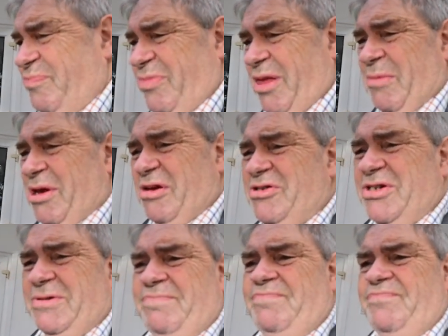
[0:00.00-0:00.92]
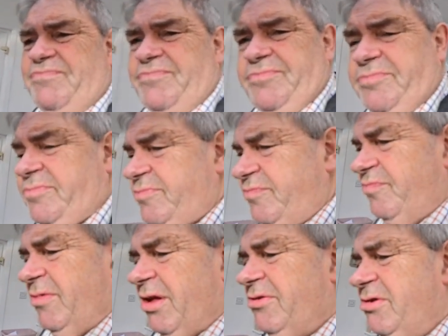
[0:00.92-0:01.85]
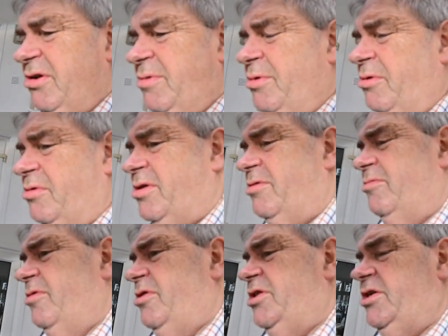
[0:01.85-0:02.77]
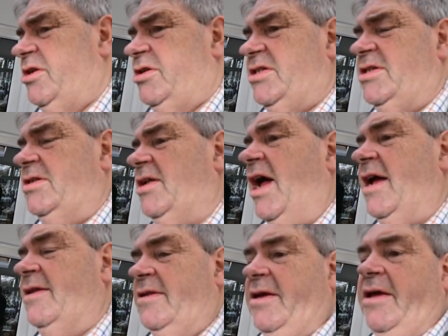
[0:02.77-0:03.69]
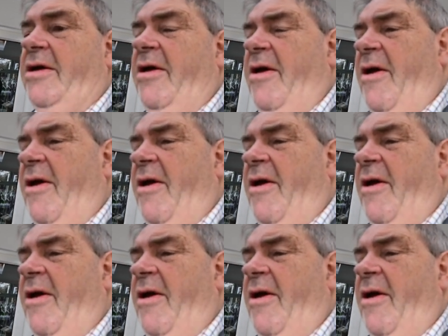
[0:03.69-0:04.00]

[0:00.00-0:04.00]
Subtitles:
Because I'm doing a book which is slightly,